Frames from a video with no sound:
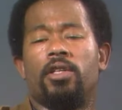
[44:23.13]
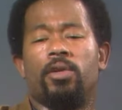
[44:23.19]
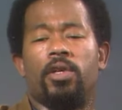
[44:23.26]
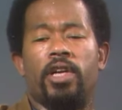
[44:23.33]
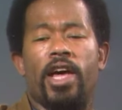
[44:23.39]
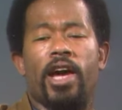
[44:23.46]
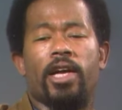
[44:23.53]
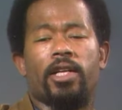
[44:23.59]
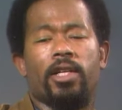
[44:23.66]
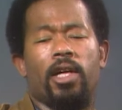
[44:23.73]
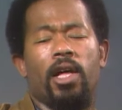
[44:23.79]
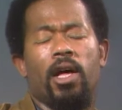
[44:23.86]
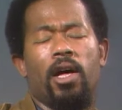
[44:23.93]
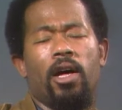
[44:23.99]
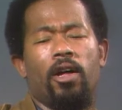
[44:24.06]
to enact
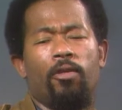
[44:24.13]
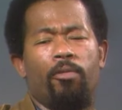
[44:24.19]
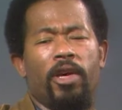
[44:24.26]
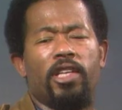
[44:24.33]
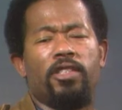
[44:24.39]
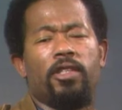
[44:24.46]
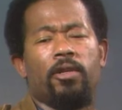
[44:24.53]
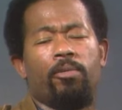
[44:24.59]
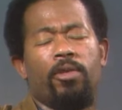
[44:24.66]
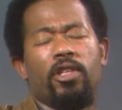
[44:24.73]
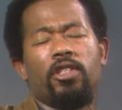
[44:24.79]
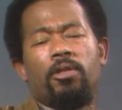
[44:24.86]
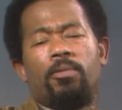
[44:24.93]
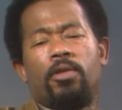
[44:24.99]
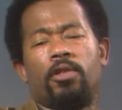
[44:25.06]
basic
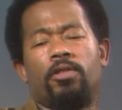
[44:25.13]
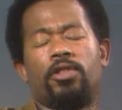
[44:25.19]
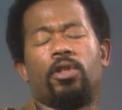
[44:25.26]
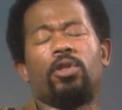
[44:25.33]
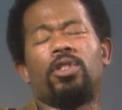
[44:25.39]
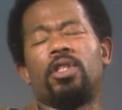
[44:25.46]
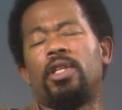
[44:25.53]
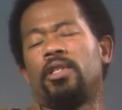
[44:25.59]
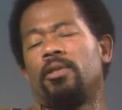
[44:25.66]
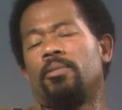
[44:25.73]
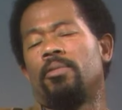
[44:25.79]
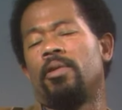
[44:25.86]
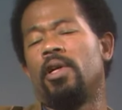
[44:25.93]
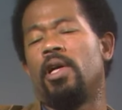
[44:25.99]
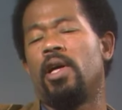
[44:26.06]
principles of socialism.
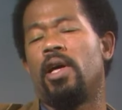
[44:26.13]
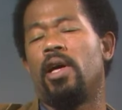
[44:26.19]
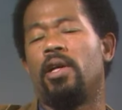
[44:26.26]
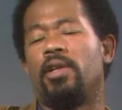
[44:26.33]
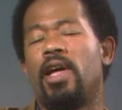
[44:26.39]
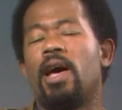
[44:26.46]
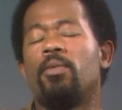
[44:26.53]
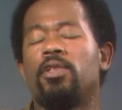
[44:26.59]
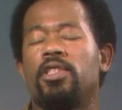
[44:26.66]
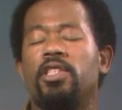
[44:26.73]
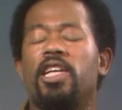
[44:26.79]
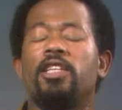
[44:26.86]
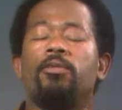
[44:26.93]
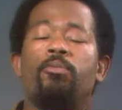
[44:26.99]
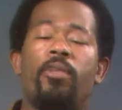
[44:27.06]
And I would say
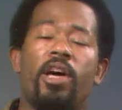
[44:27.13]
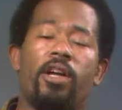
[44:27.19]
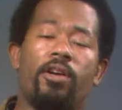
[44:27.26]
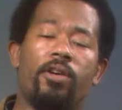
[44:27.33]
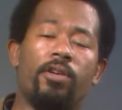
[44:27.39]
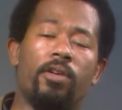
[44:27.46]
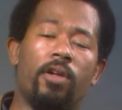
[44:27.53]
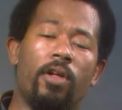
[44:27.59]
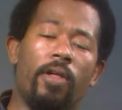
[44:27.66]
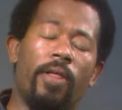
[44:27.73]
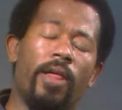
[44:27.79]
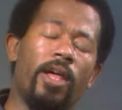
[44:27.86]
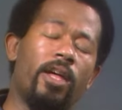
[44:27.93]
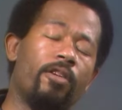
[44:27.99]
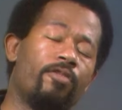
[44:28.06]
that's better
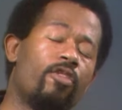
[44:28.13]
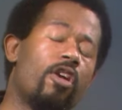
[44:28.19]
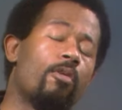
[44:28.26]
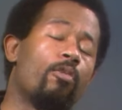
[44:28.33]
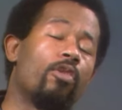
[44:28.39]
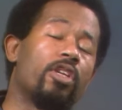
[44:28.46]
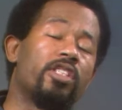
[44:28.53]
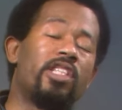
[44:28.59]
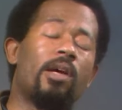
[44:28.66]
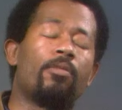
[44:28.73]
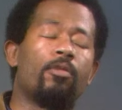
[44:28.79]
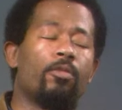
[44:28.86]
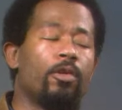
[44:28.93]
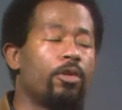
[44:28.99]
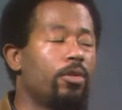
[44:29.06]
and far more
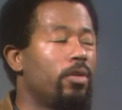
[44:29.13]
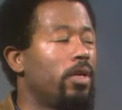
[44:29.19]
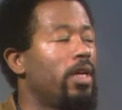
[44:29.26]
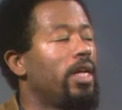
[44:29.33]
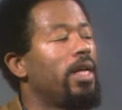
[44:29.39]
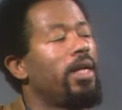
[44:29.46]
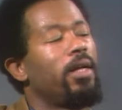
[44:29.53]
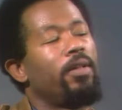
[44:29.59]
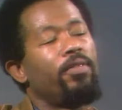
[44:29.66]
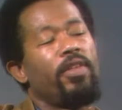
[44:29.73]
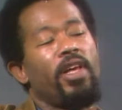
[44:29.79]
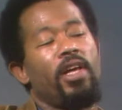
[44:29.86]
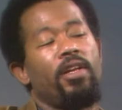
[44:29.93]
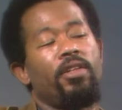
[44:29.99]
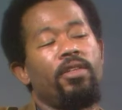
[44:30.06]
acceptable
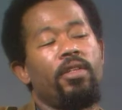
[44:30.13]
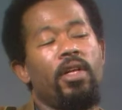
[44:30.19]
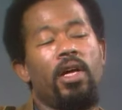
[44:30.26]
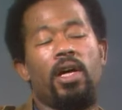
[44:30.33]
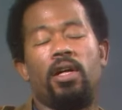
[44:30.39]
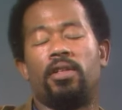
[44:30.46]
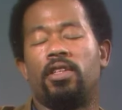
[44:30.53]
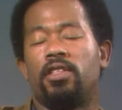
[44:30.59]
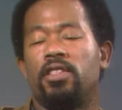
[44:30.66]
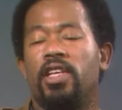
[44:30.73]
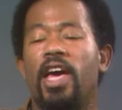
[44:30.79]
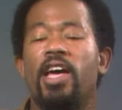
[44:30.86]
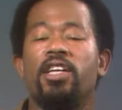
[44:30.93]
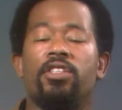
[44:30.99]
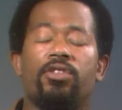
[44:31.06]
than this
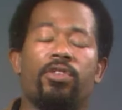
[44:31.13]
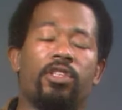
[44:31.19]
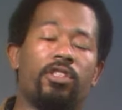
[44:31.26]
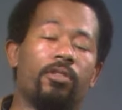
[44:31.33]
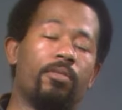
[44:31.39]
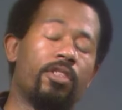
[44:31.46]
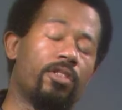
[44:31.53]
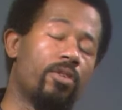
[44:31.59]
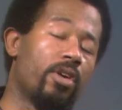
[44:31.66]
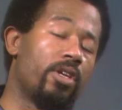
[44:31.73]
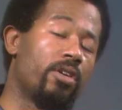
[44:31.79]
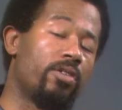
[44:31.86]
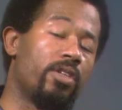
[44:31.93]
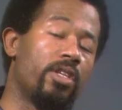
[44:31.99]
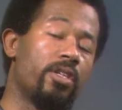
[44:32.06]
gangsterism that's going
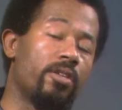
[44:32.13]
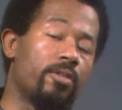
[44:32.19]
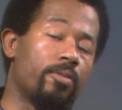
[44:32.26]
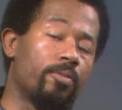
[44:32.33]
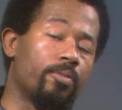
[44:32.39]
on here.